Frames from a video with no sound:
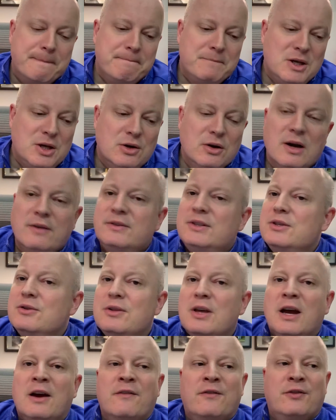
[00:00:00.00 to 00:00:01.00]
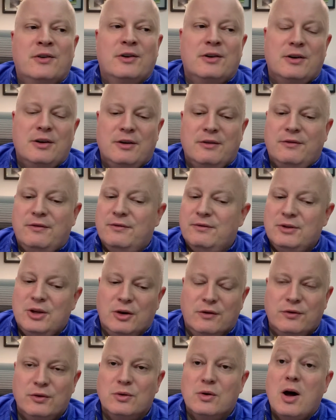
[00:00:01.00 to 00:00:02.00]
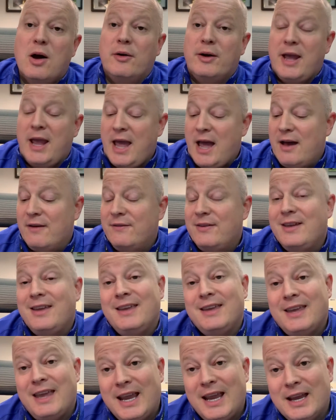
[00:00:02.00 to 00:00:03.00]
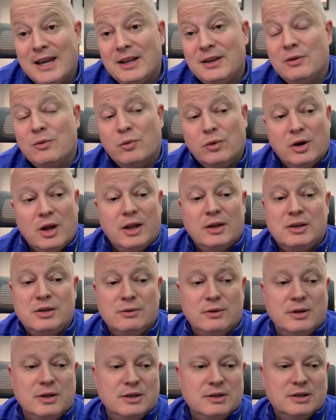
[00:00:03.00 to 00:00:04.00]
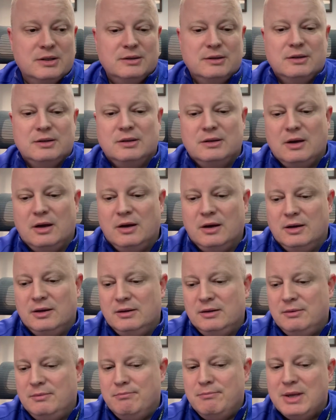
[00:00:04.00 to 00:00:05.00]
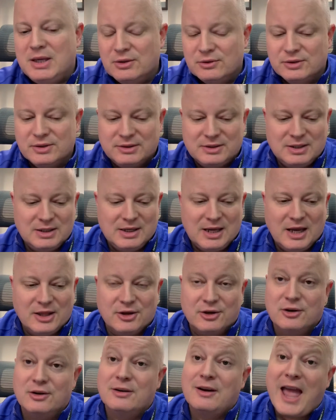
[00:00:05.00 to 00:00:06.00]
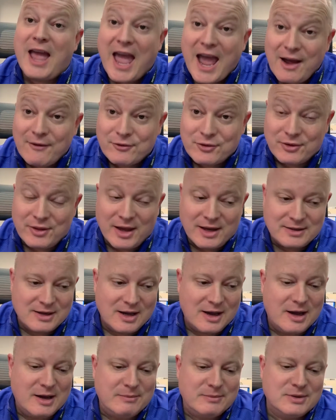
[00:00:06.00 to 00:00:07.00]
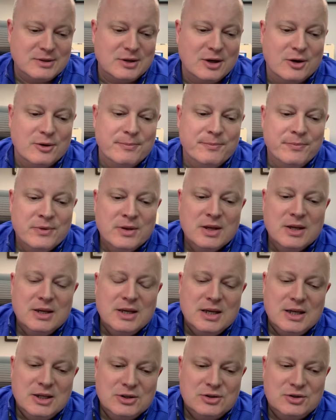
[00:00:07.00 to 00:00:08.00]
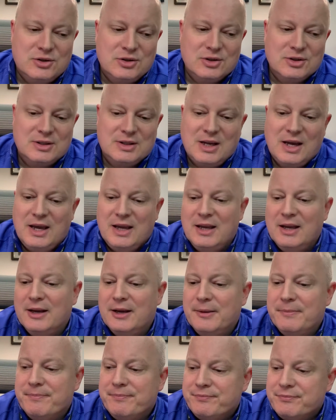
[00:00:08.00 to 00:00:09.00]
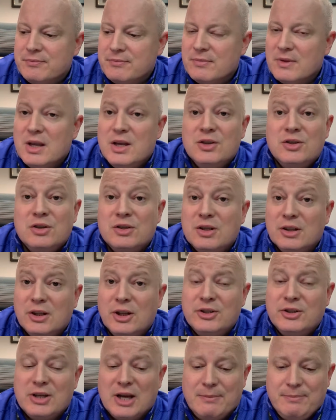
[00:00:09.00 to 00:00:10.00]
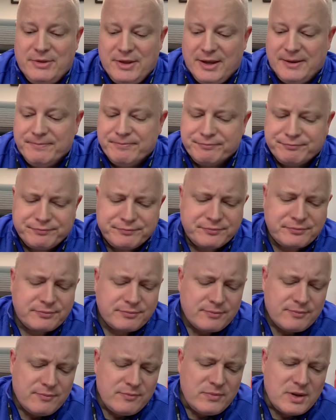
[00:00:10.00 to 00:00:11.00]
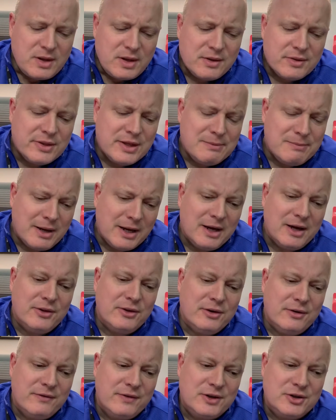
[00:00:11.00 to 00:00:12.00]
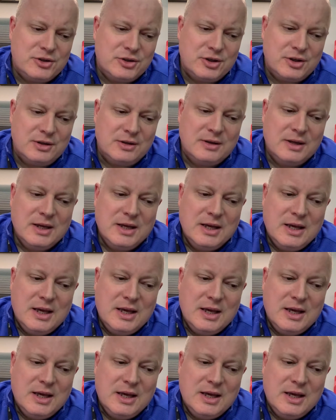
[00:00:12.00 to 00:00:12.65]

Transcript: You don't have to do that for a full hour and a half, and we're not doing meals together after that time, so it's just a lunchtime thing. Then my other vision.